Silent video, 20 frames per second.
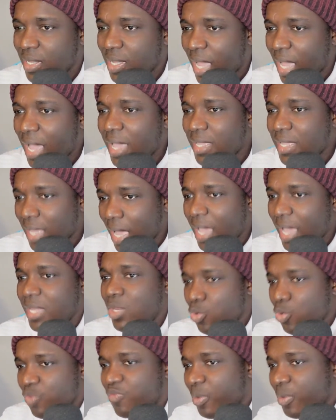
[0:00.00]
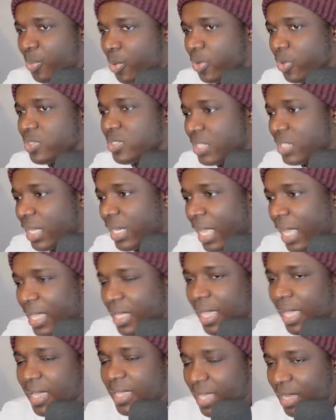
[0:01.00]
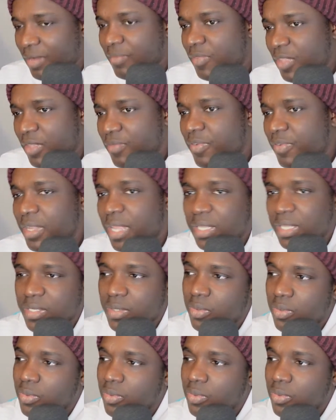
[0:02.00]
I knew it for person, and I can be for that.